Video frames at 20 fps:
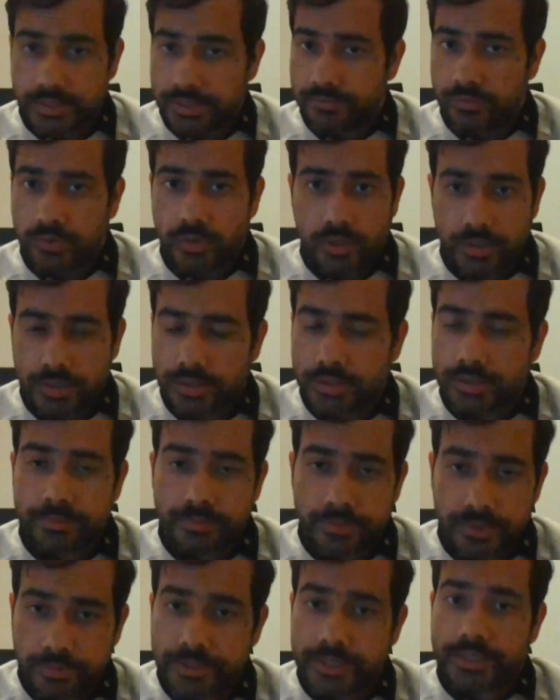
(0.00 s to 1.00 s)
have got
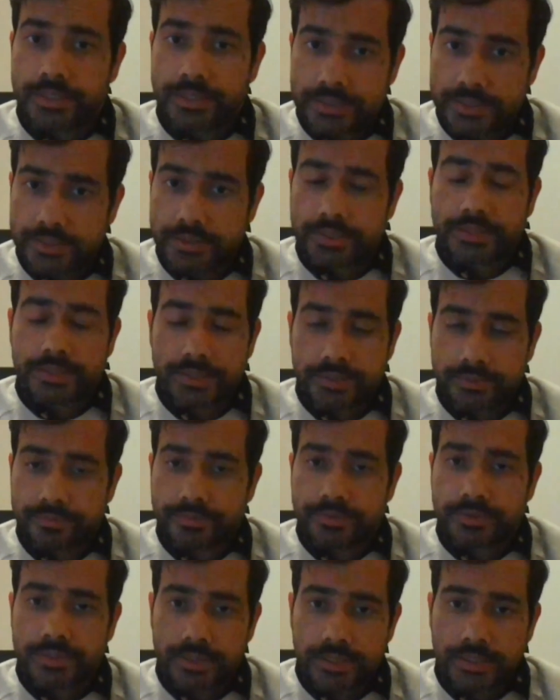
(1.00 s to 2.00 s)
permanent residency
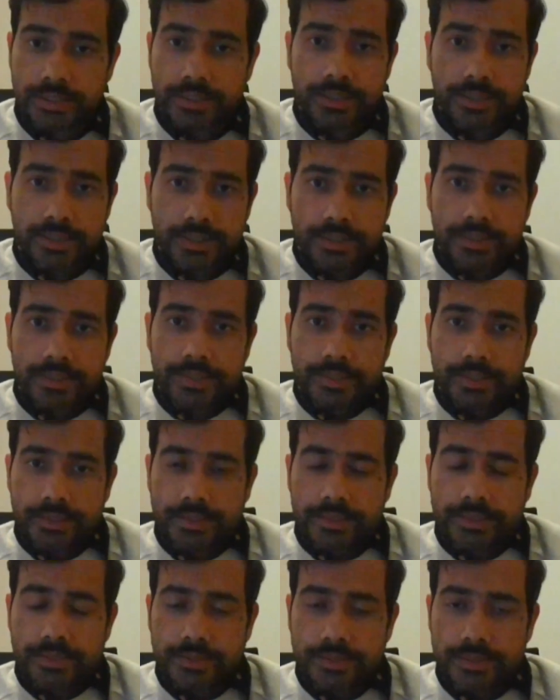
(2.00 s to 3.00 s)

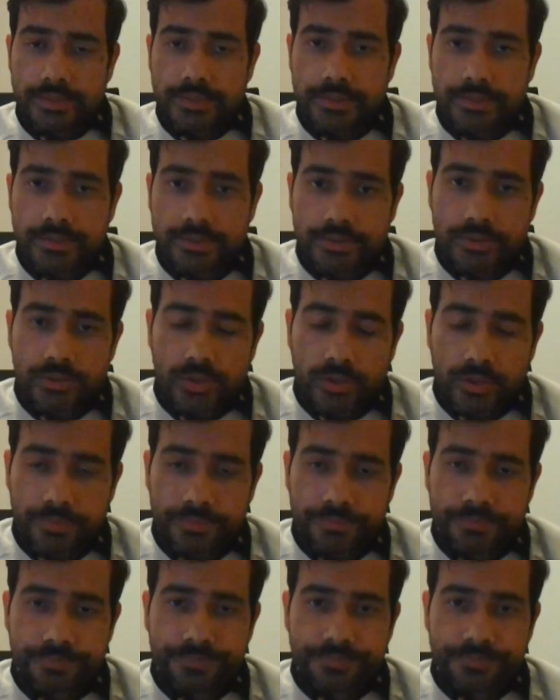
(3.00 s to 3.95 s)
in Europe.